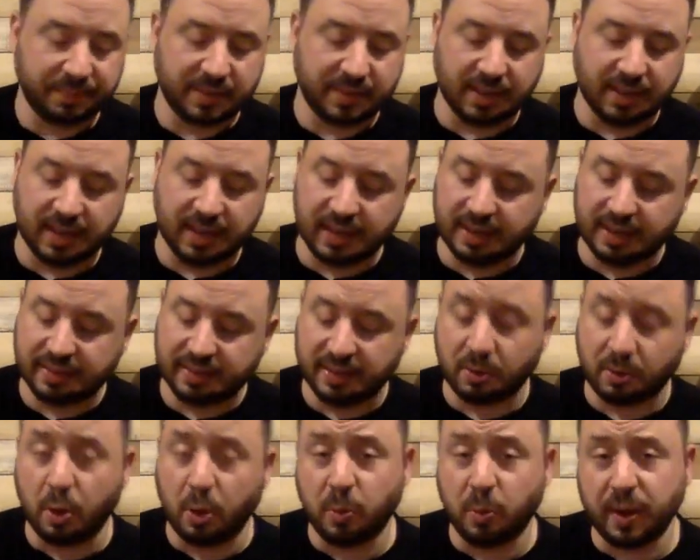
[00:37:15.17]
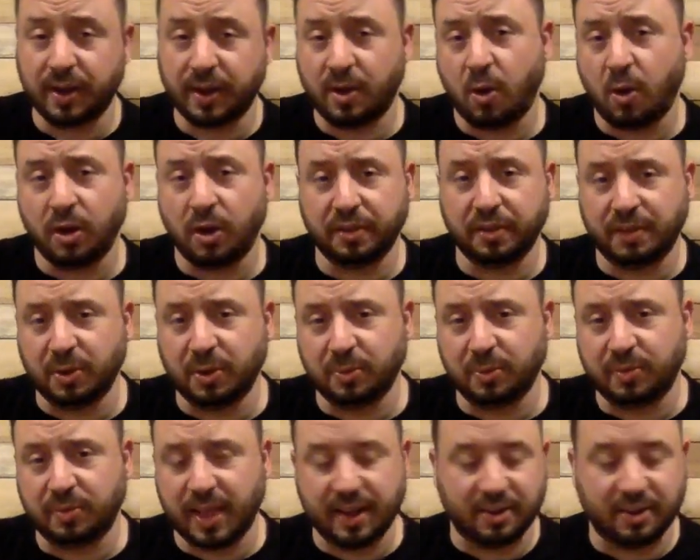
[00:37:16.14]
Uh, they're all winner. All of
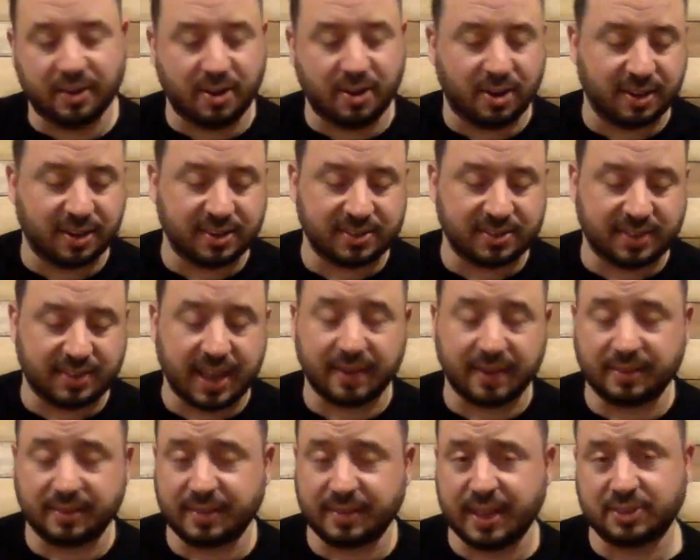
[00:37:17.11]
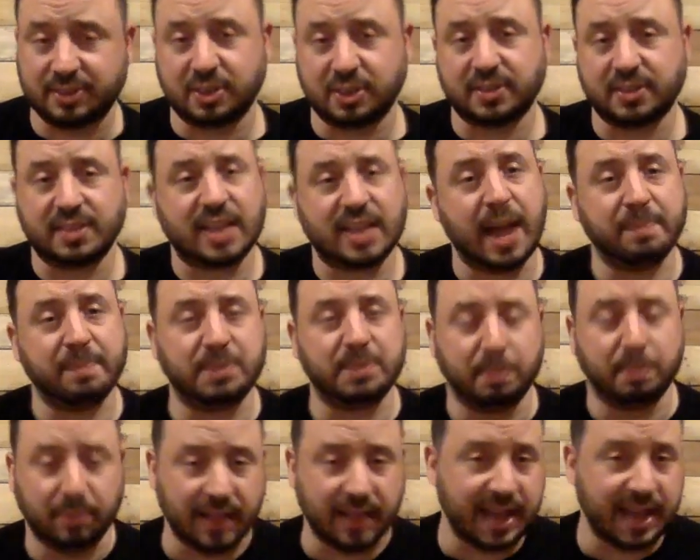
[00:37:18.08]
you that are that that took the time to
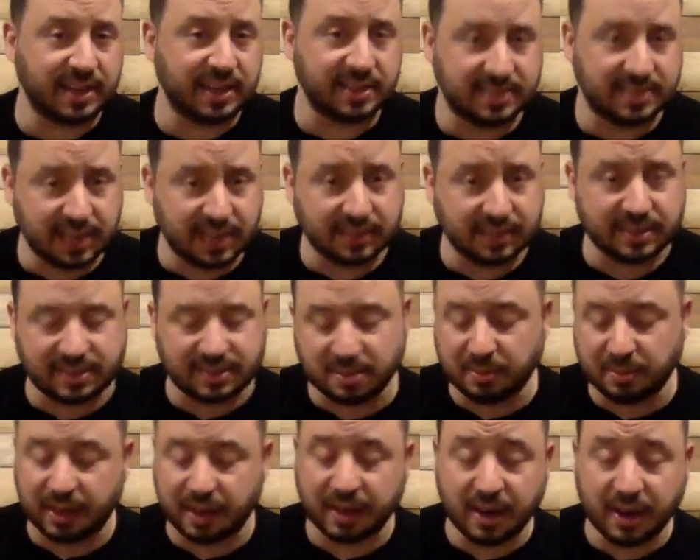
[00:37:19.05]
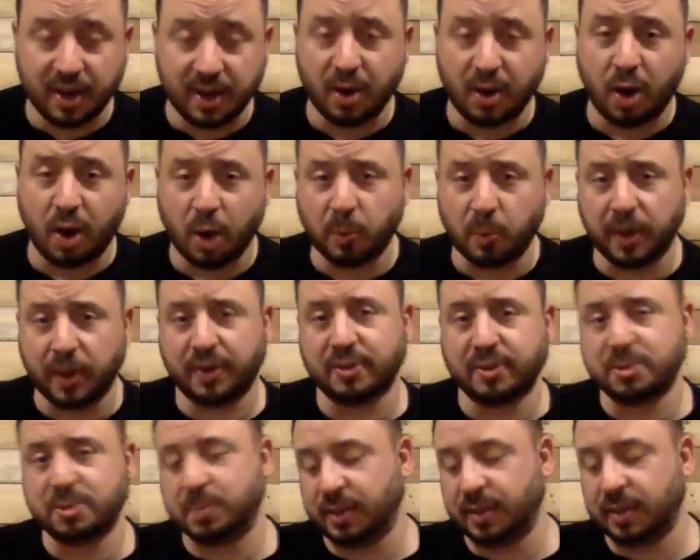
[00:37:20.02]
blend and send this to me are
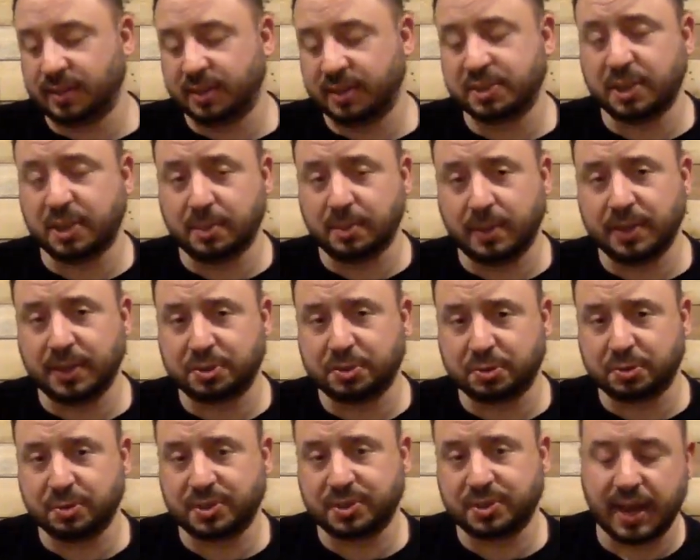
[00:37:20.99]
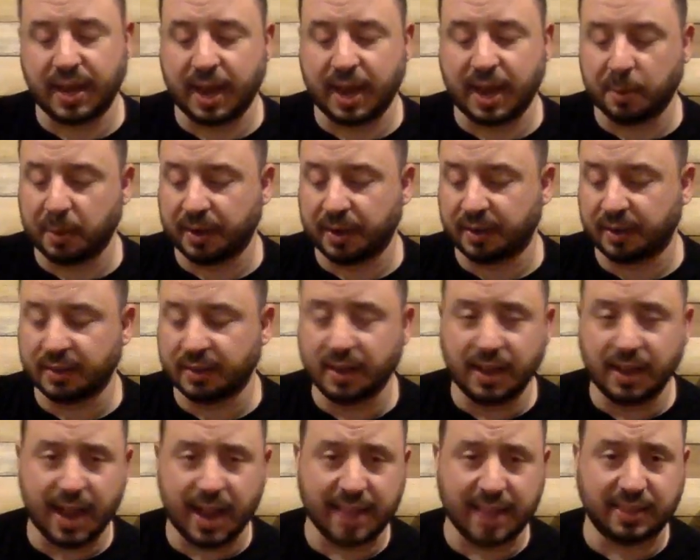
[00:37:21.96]
winners, but there's going to be a true standout winner
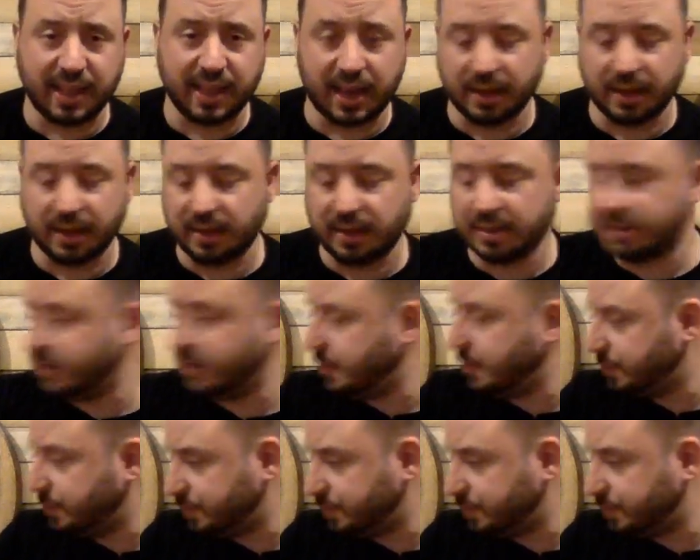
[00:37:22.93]
at the end of this.